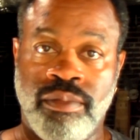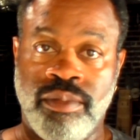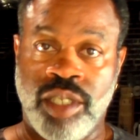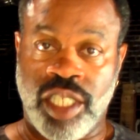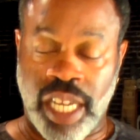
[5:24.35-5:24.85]

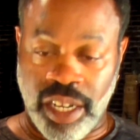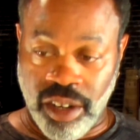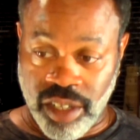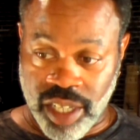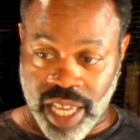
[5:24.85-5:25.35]
stand
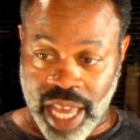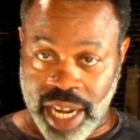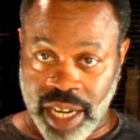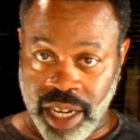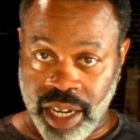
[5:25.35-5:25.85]
there, look at
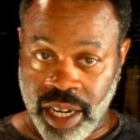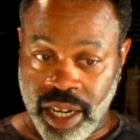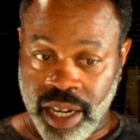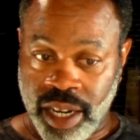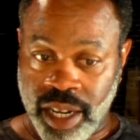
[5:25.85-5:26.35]
it
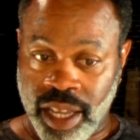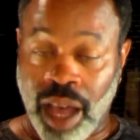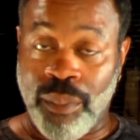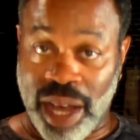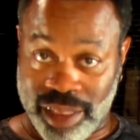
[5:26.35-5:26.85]

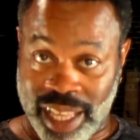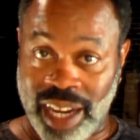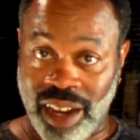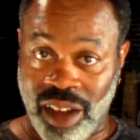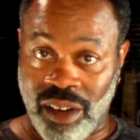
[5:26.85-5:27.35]
about
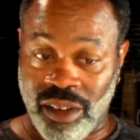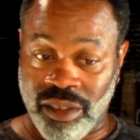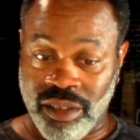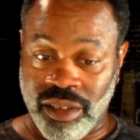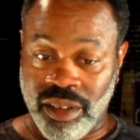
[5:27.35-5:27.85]
that long,